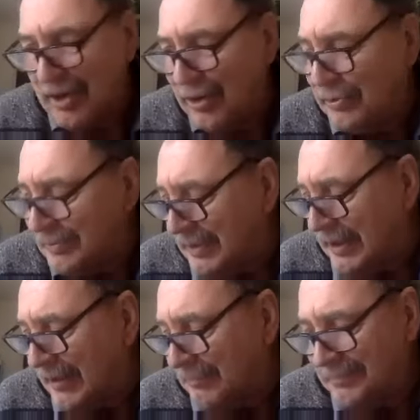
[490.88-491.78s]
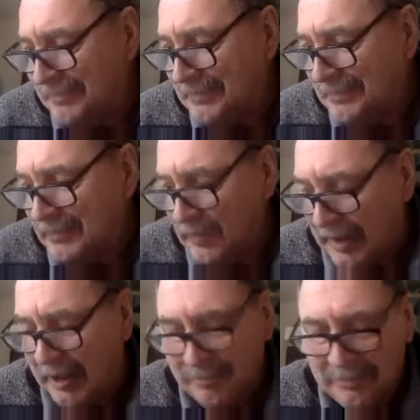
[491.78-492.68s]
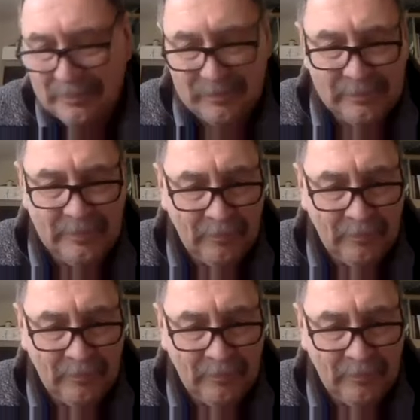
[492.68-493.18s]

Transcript: to get the hell off or to sit down and be